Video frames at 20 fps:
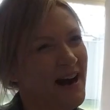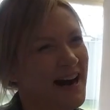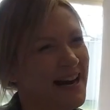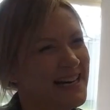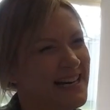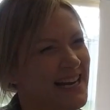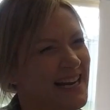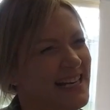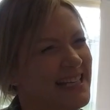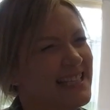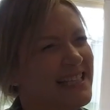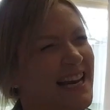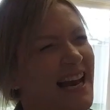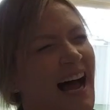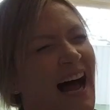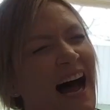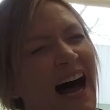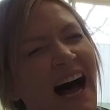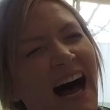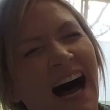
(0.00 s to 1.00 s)
pregnant.
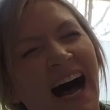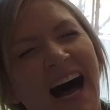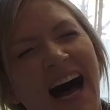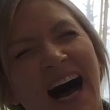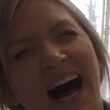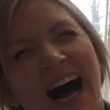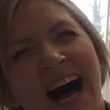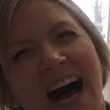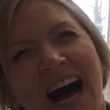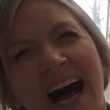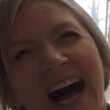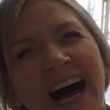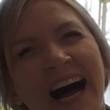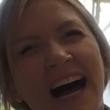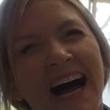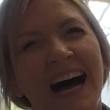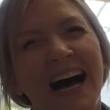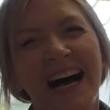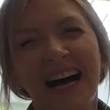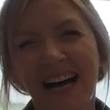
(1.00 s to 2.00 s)

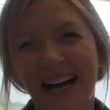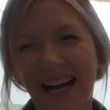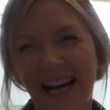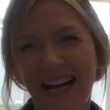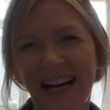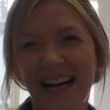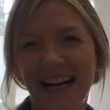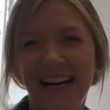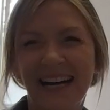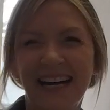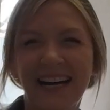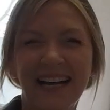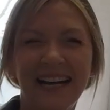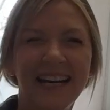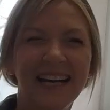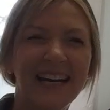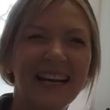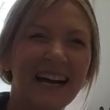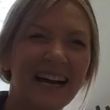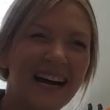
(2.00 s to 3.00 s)

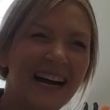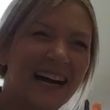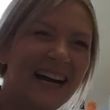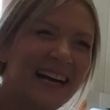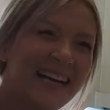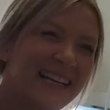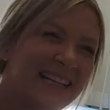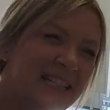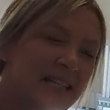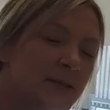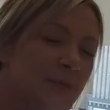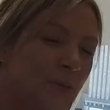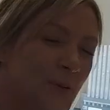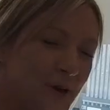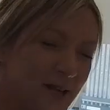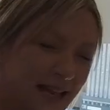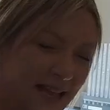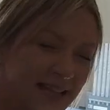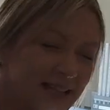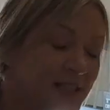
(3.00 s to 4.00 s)
Oh no! Just
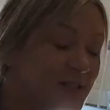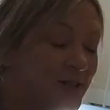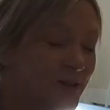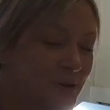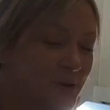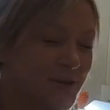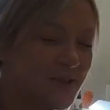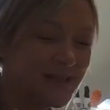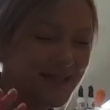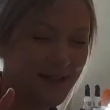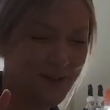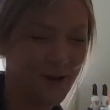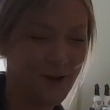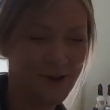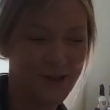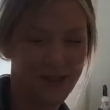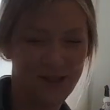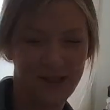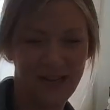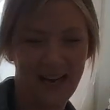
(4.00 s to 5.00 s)
putting it. Good disclosure,